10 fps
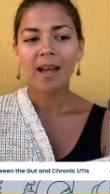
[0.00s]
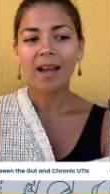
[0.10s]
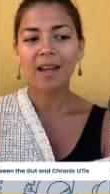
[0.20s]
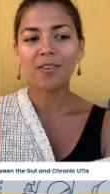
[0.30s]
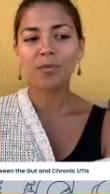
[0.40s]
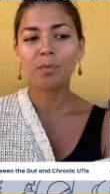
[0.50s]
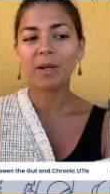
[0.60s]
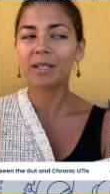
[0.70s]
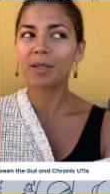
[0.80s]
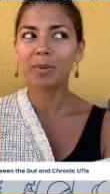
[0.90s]
I've
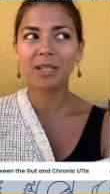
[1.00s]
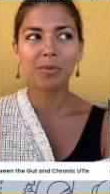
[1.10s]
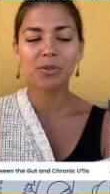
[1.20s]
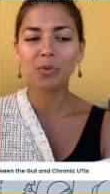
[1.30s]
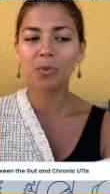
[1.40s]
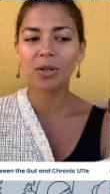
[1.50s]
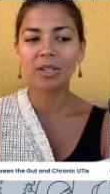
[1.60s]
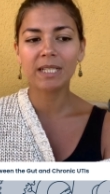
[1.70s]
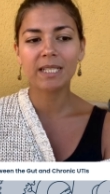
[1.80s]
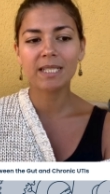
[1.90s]
barely been able to
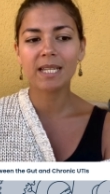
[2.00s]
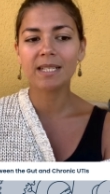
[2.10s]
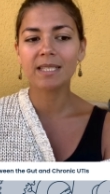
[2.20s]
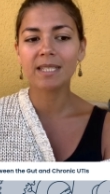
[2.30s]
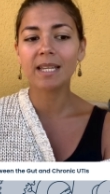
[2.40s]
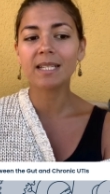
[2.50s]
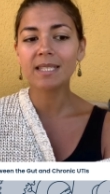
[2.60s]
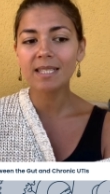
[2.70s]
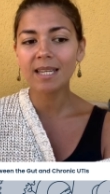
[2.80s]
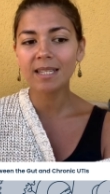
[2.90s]
work since getting
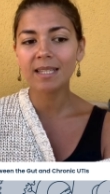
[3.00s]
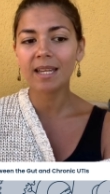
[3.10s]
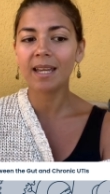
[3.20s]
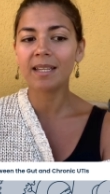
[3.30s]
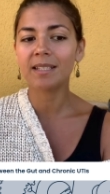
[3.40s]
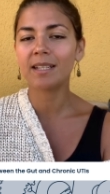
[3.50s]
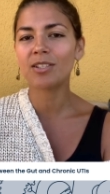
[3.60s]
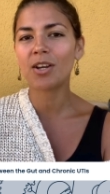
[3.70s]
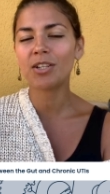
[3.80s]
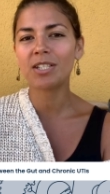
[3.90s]
sick, and
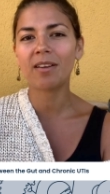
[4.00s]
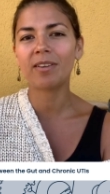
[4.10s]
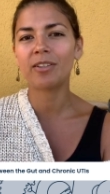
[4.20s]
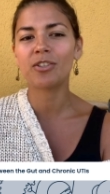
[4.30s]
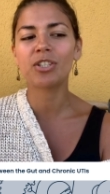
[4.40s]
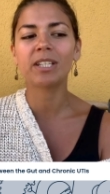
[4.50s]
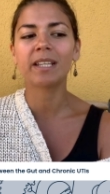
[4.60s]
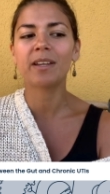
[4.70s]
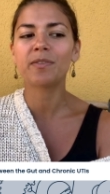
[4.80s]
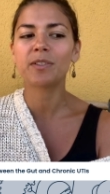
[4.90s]
it's hard to have energy
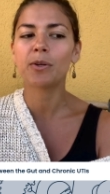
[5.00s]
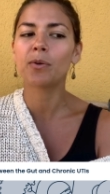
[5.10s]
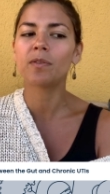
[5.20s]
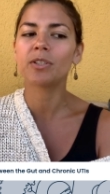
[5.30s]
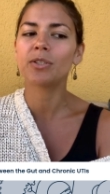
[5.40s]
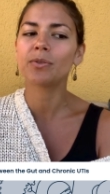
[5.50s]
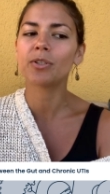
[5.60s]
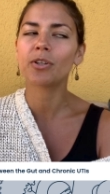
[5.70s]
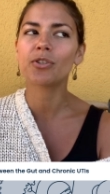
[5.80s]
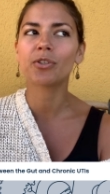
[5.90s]
left over to
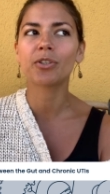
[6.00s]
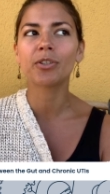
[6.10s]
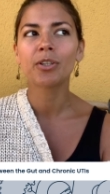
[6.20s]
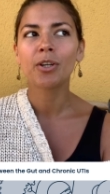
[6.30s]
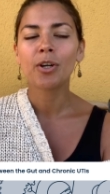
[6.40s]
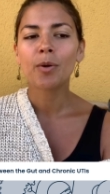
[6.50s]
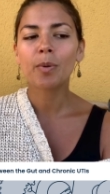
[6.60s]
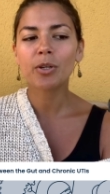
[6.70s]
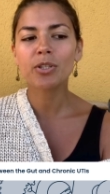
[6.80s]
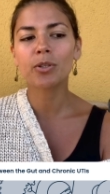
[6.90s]
nurture
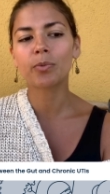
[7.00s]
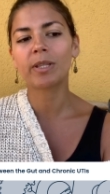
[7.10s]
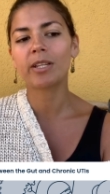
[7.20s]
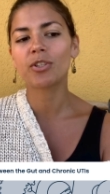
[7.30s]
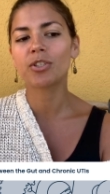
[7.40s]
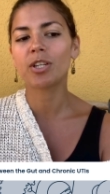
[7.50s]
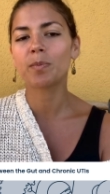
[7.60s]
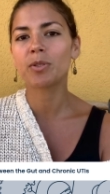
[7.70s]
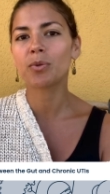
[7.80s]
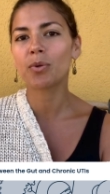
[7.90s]
personal
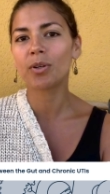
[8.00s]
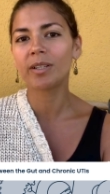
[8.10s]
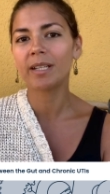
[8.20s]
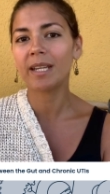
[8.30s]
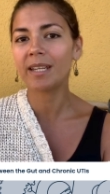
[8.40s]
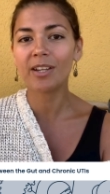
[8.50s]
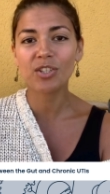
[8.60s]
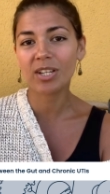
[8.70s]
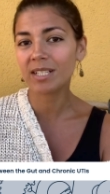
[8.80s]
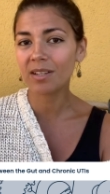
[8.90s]
relationships or engage
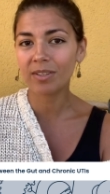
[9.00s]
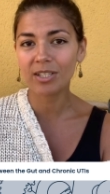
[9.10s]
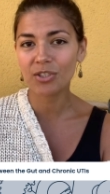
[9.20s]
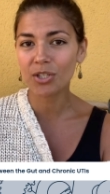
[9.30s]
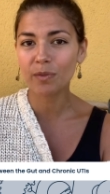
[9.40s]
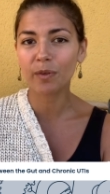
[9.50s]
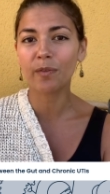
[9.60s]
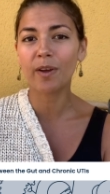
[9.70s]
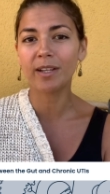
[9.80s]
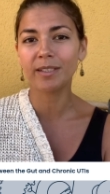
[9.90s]
in activities just for
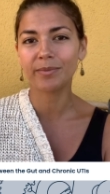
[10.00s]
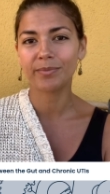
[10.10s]
fun.